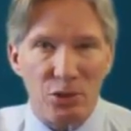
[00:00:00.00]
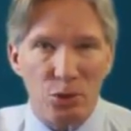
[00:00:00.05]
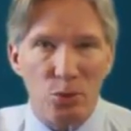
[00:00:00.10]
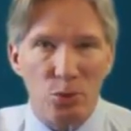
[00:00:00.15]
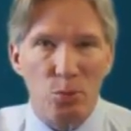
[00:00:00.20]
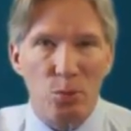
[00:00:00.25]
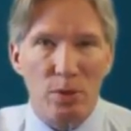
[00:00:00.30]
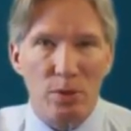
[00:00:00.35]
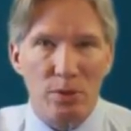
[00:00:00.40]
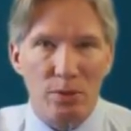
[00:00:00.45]

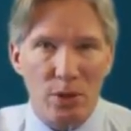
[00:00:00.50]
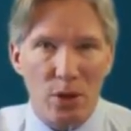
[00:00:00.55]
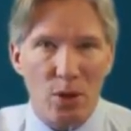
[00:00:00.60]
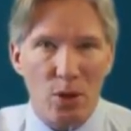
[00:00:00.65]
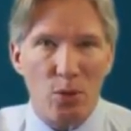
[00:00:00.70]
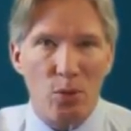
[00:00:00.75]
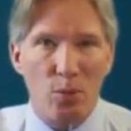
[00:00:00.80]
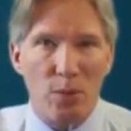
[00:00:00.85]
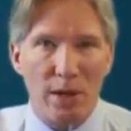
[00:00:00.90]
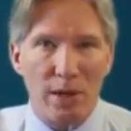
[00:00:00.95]
you will
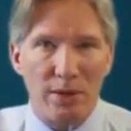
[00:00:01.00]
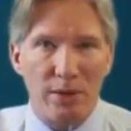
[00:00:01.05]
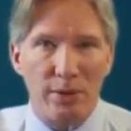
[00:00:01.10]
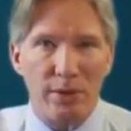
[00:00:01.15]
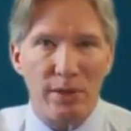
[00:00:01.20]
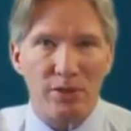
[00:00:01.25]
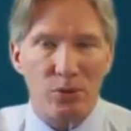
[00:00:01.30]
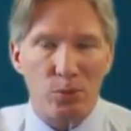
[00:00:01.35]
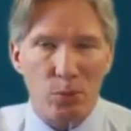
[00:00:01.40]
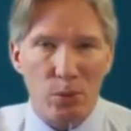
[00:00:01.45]
know
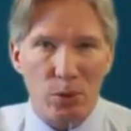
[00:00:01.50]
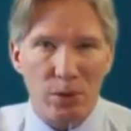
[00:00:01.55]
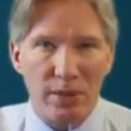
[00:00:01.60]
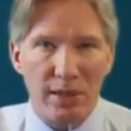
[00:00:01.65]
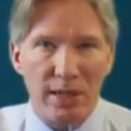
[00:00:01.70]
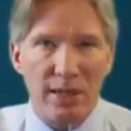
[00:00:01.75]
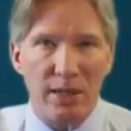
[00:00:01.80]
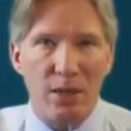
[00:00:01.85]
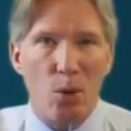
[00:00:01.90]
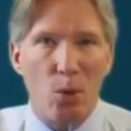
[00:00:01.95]
whether it's
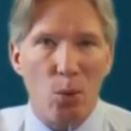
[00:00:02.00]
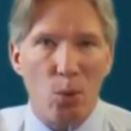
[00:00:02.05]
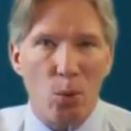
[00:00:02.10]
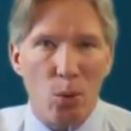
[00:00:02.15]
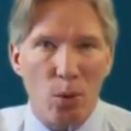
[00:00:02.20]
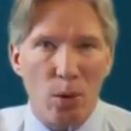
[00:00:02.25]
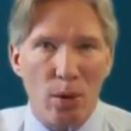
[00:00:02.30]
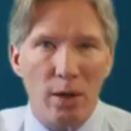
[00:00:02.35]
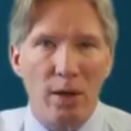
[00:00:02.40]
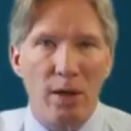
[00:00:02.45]
working
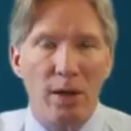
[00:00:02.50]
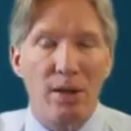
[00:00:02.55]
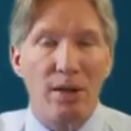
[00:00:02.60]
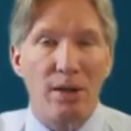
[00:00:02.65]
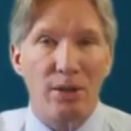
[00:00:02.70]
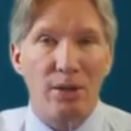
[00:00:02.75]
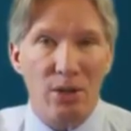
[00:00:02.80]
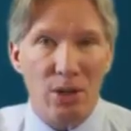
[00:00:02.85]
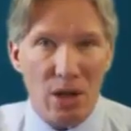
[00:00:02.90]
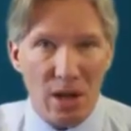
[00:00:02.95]
or
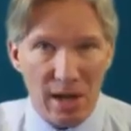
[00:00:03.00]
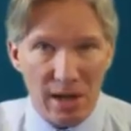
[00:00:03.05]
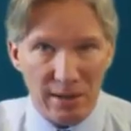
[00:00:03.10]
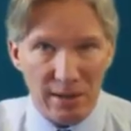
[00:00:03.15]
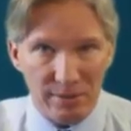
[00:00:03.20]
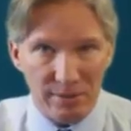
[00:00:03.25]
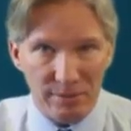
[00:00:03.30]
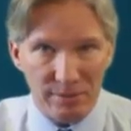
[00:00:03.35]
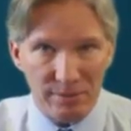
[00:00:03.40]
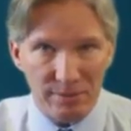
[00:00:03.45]
not.